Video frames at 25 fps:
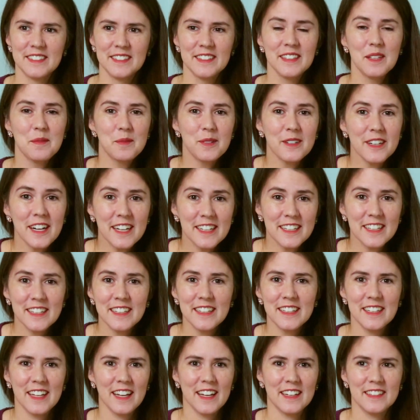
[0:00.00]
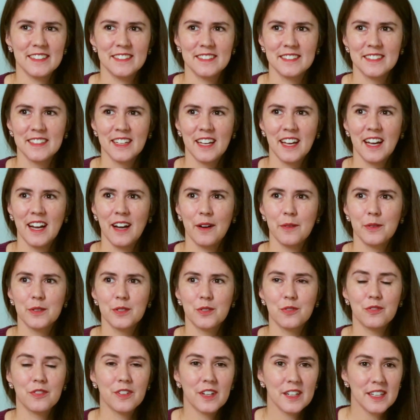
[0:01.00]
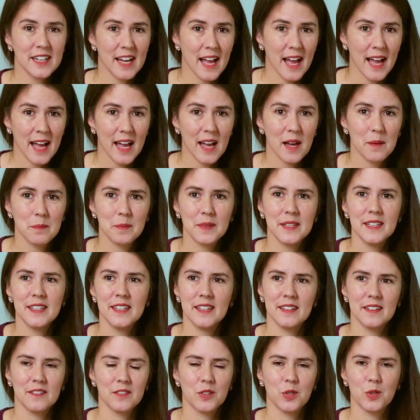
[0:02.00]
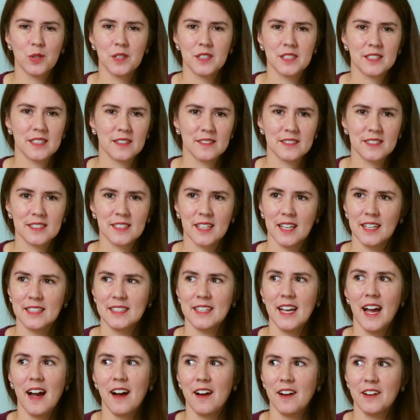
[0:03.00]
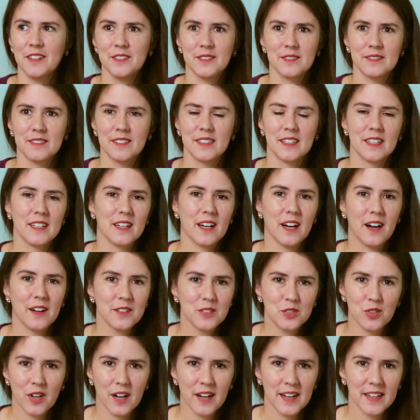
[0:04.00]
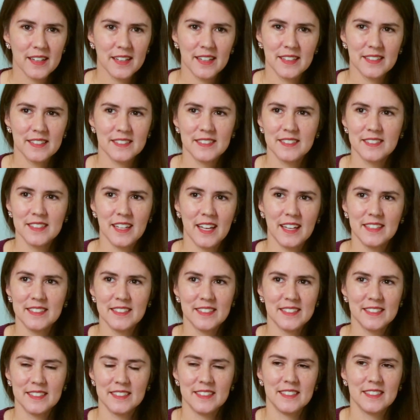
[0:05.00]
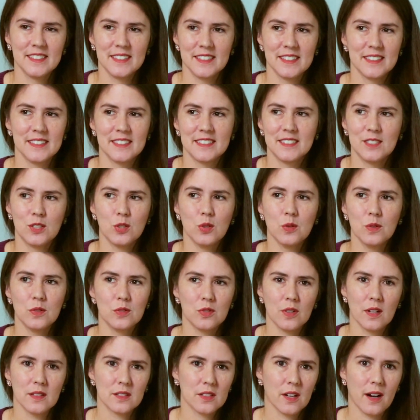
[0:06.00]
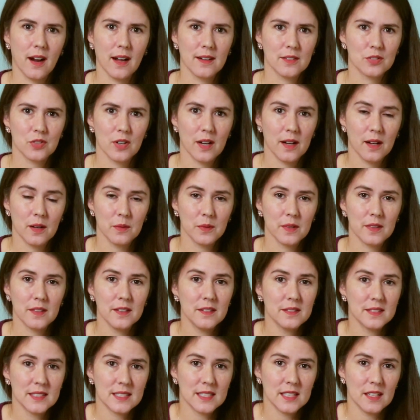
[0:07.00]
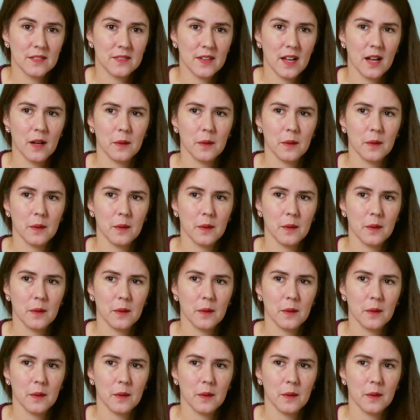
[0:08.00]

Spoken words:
liberating, and I was very happy, and of course I was like, yeah, I'll try and do a drug trial with you and see if it